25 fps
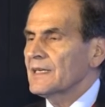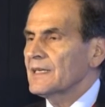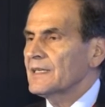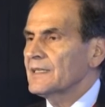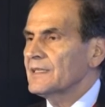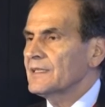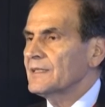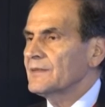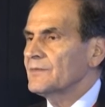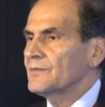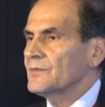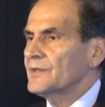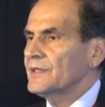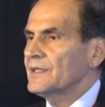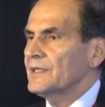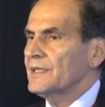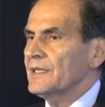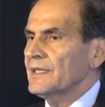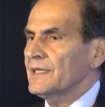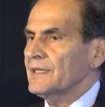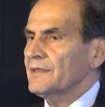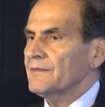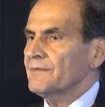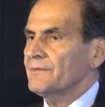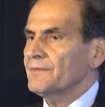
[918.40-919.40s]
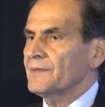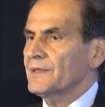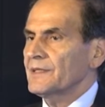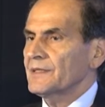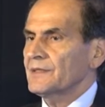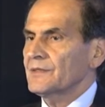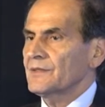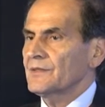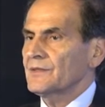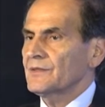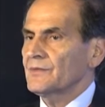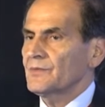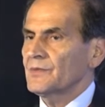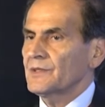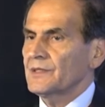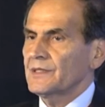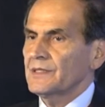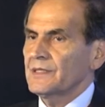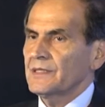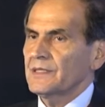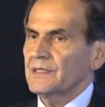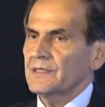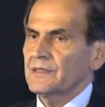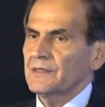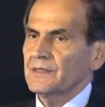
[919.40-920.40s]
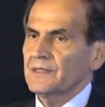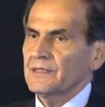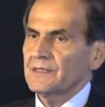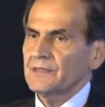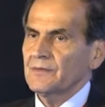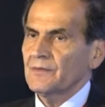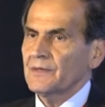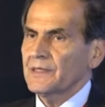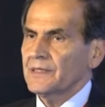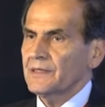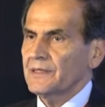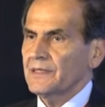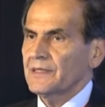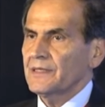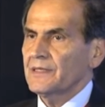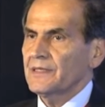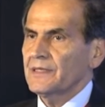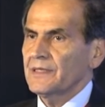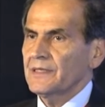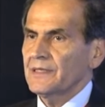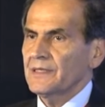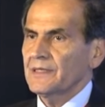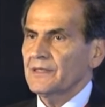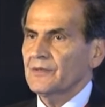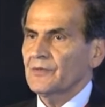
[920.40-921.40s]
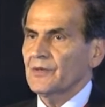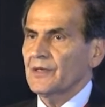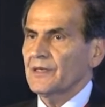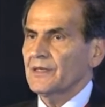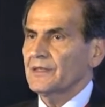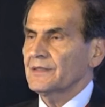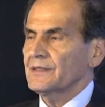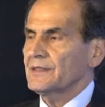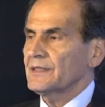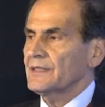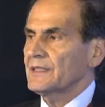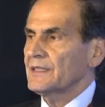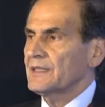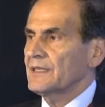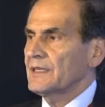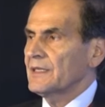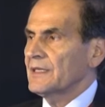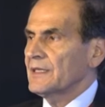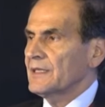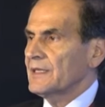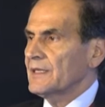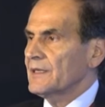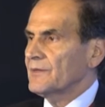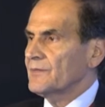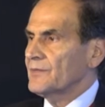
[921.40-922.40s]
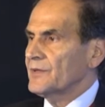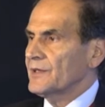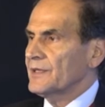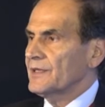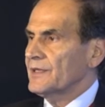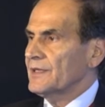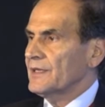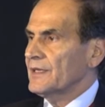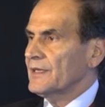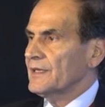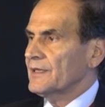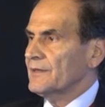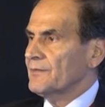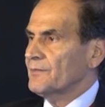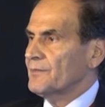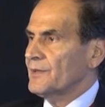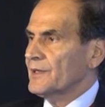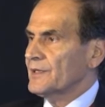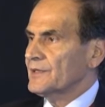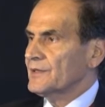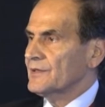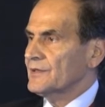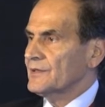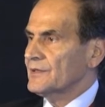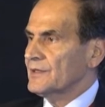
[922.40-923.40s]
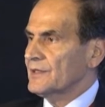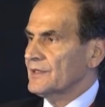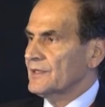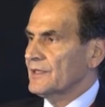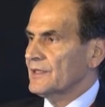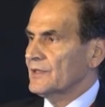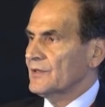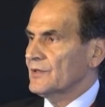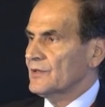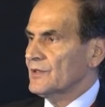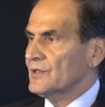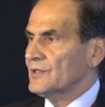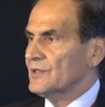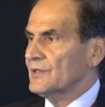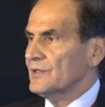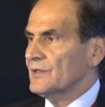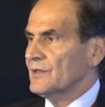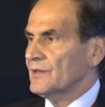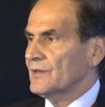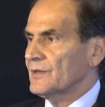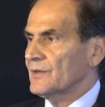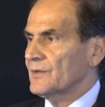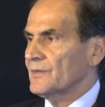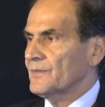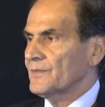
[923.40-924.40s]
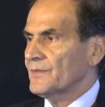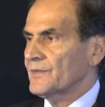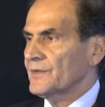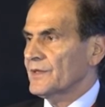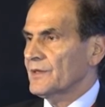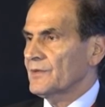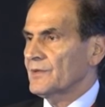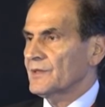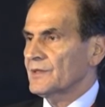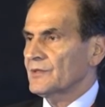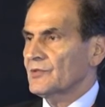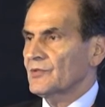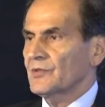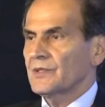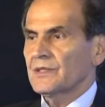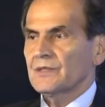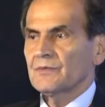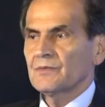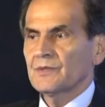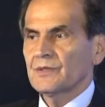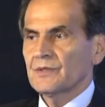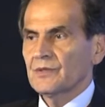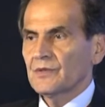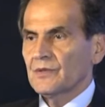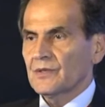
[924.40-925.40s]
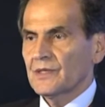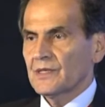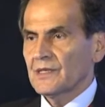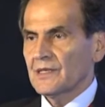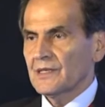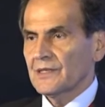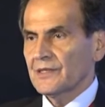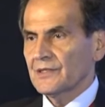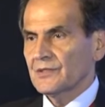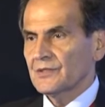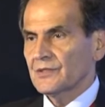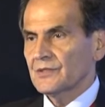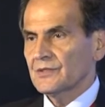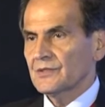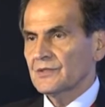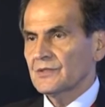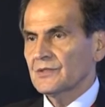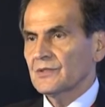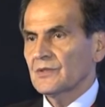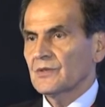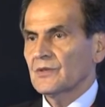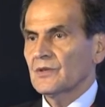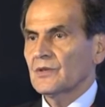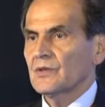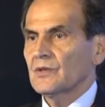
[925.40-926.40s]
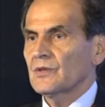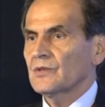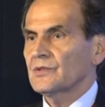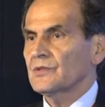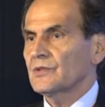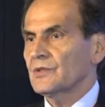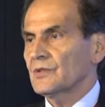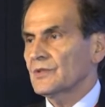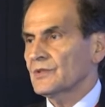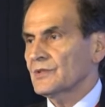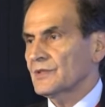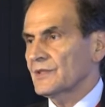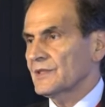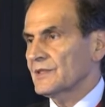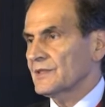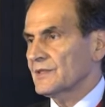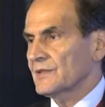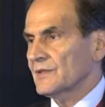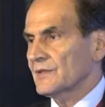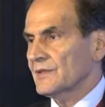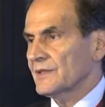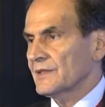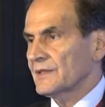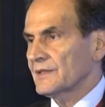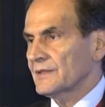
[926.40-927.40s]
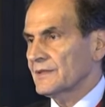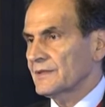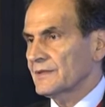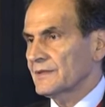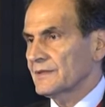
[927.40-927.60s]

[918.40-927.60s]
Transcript: And we had patients, this was an ADA grant, and we had patients in the nursing home that were treated with oral agents or low-dose insulin.